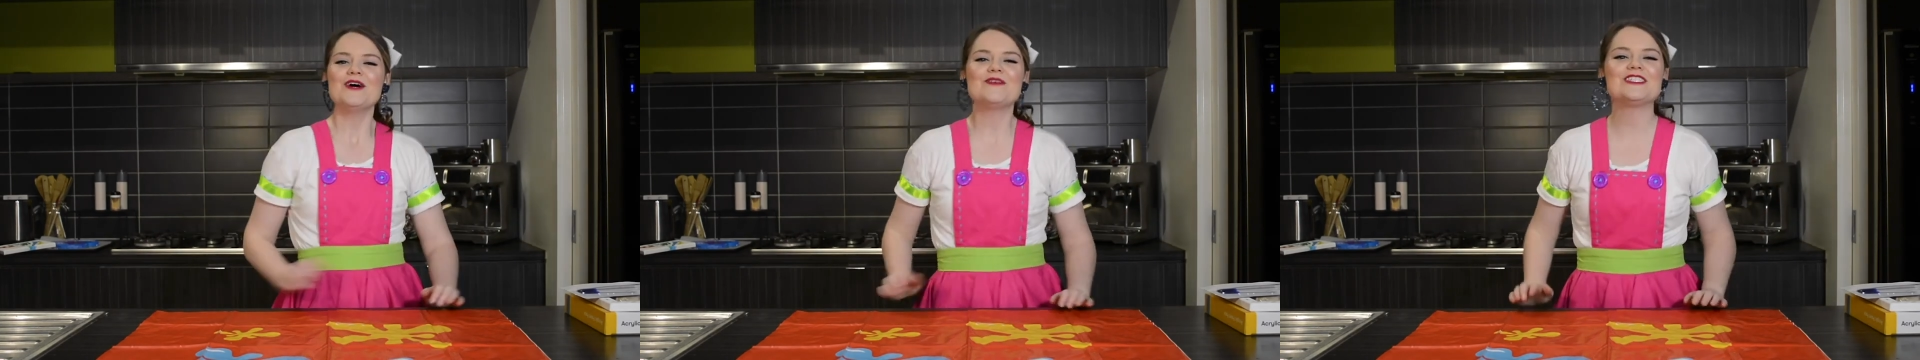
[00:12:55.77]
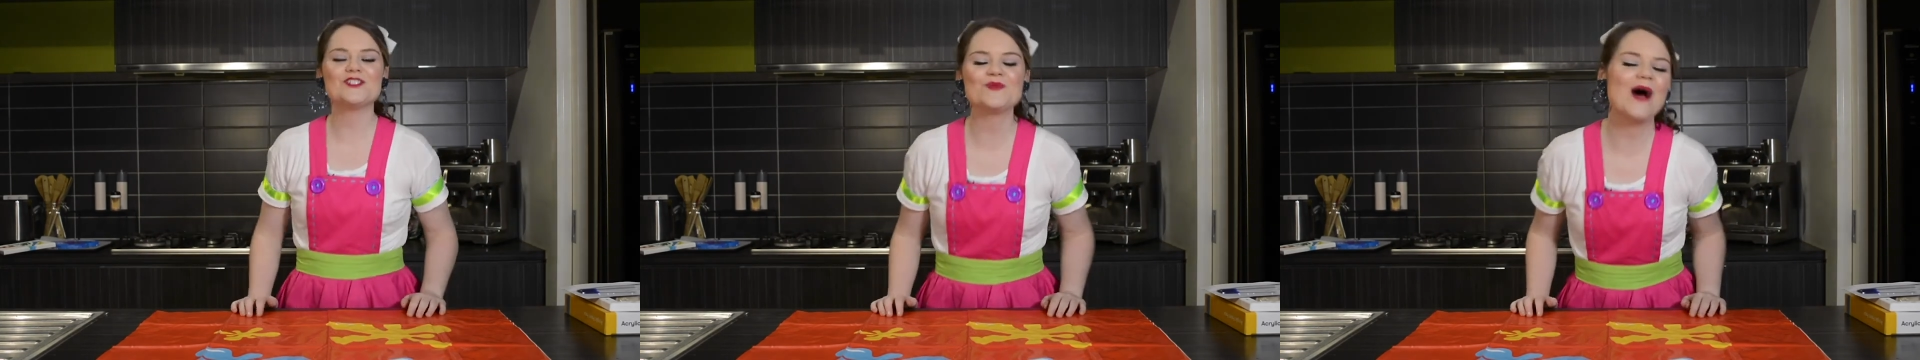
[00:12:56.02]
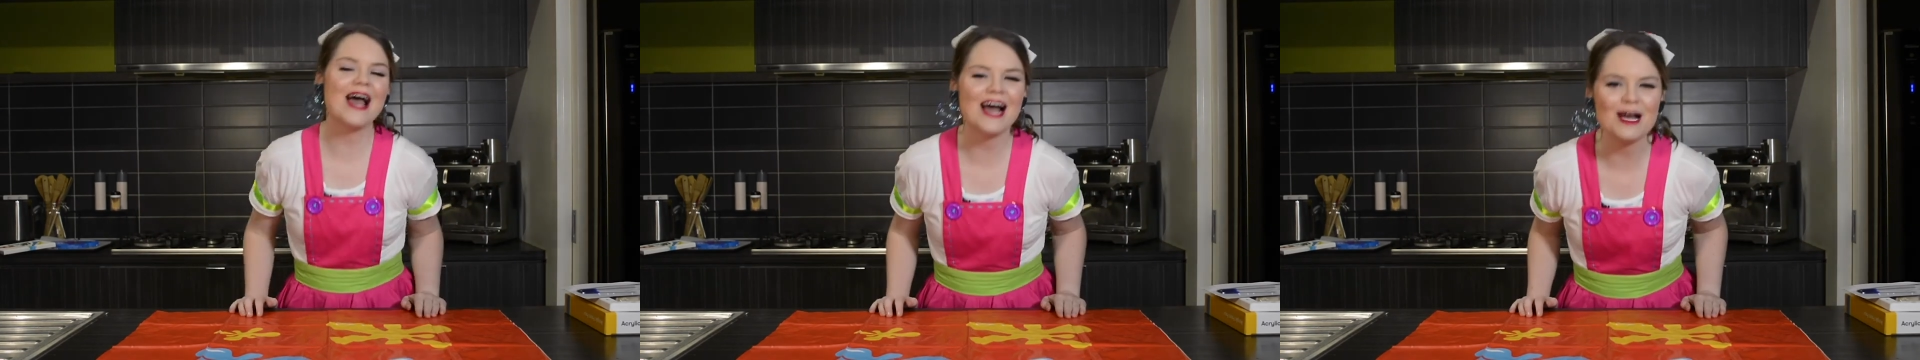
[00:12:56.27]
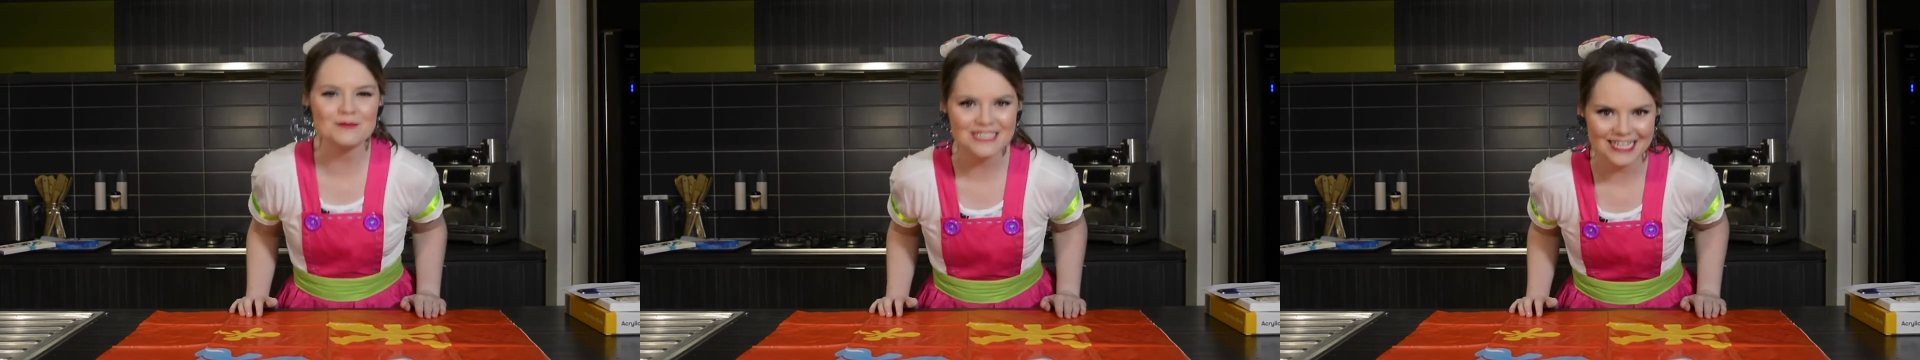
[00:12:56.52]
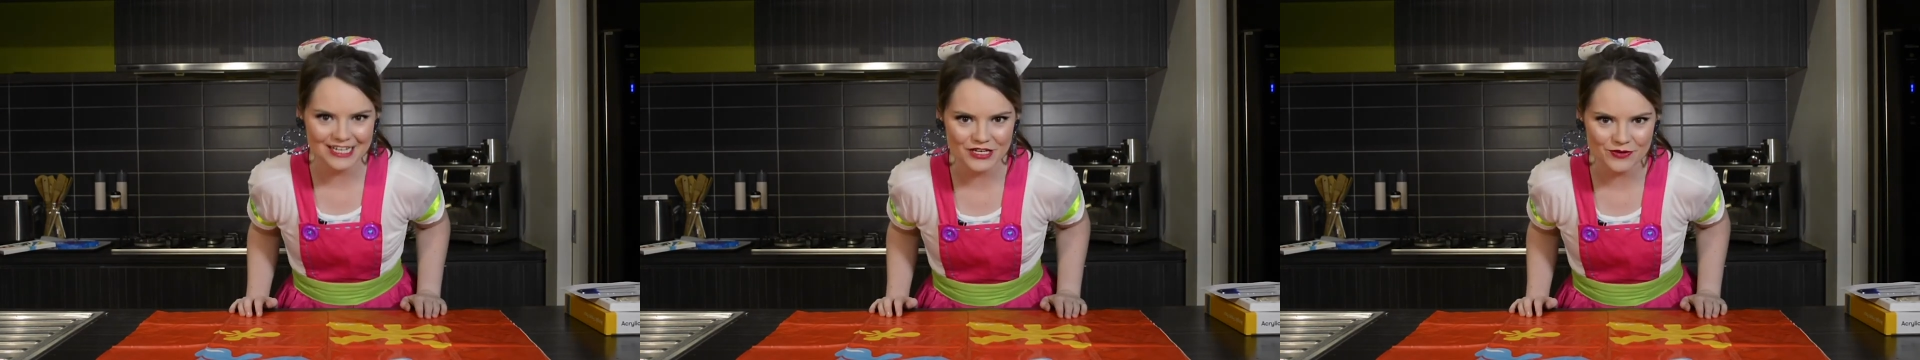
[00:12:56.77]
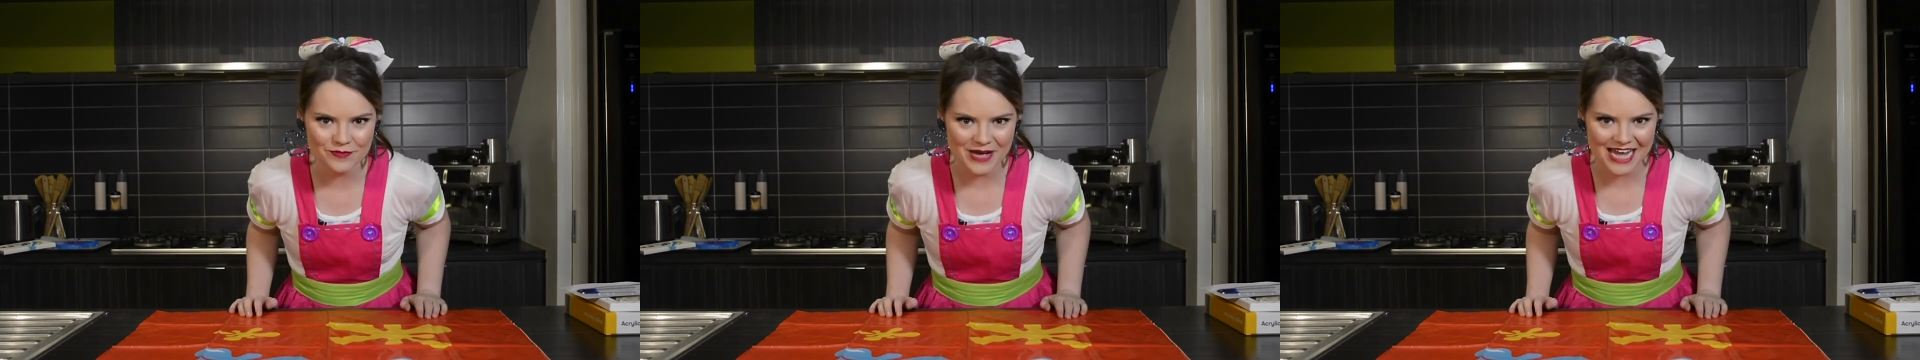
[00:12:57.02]
which is why I'm telling
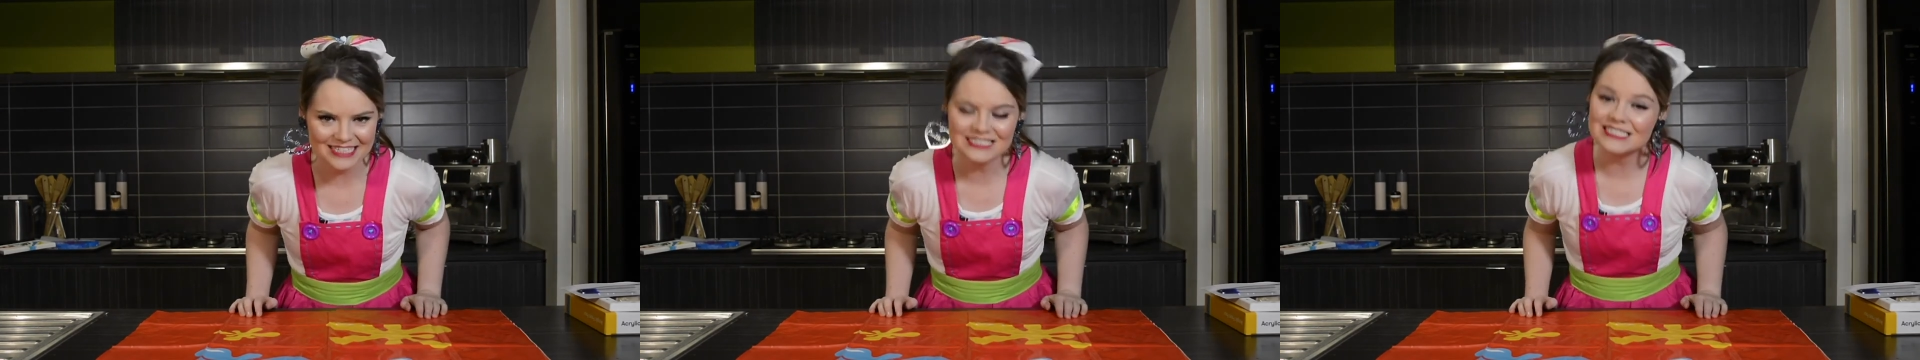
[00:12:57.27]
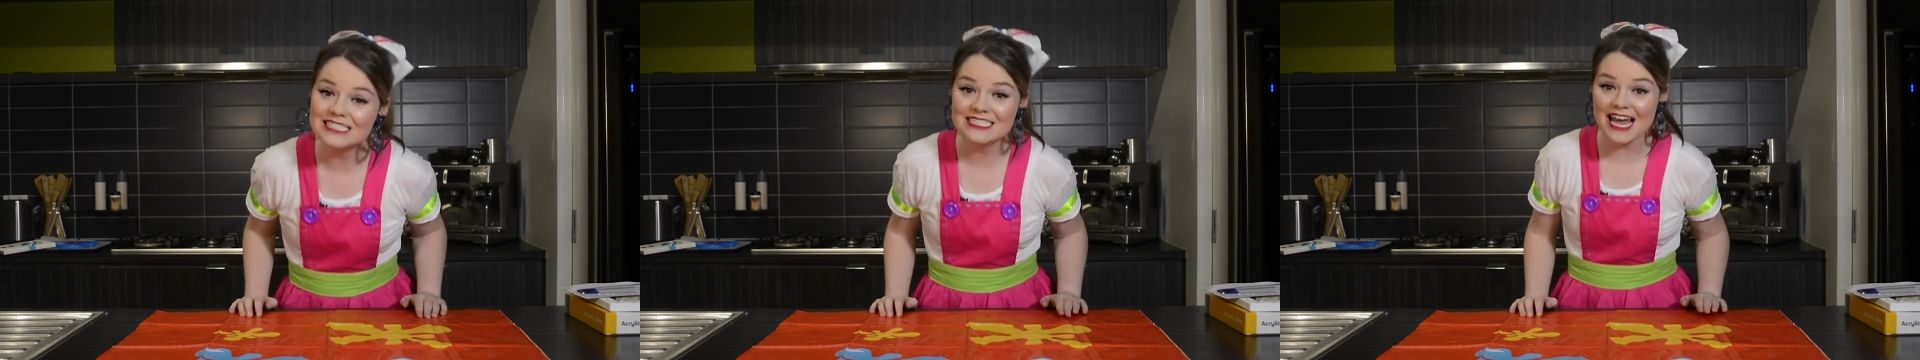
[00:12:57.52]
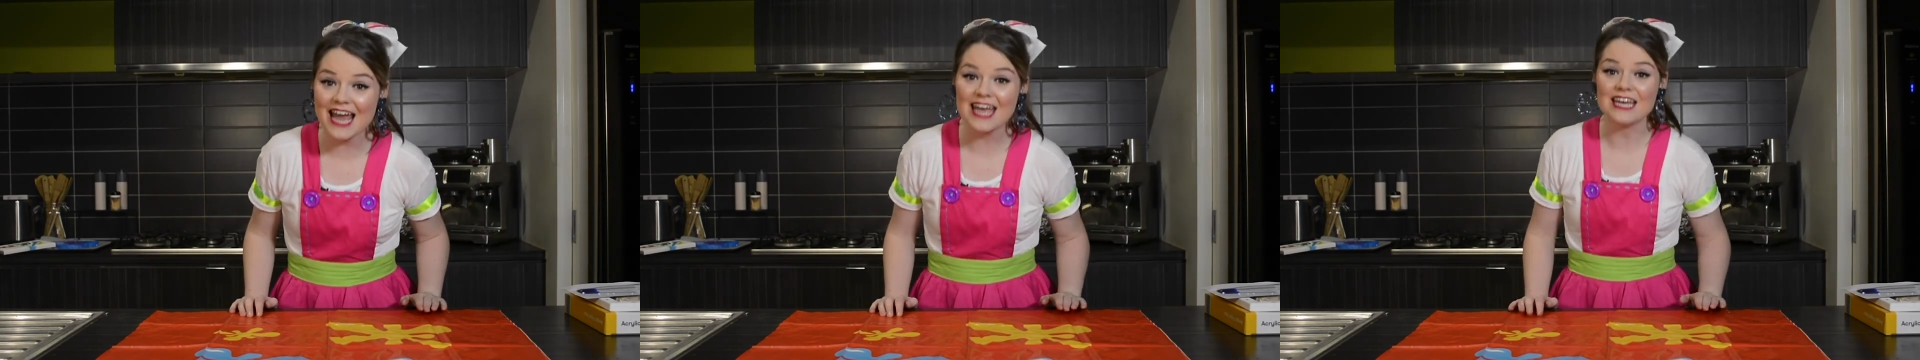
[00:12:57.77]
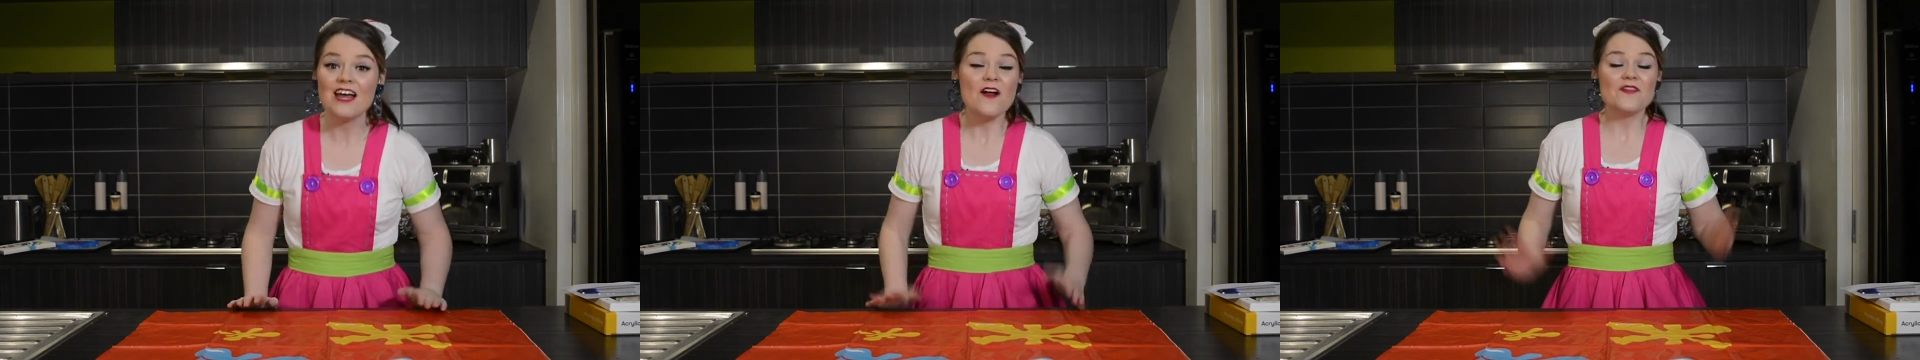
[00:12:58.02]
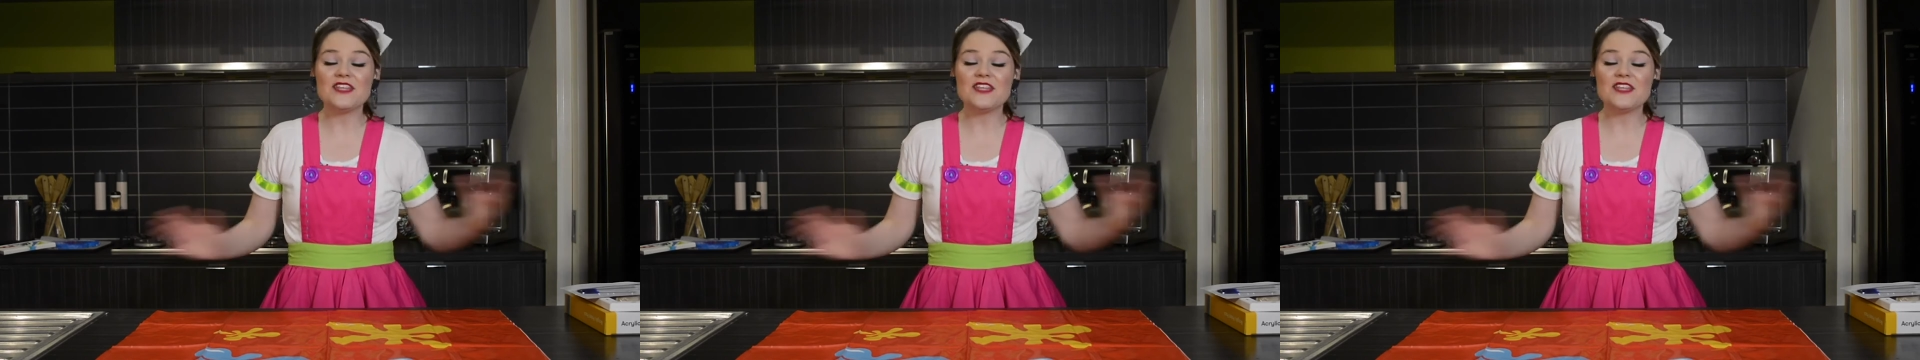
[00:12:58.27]
you about it today.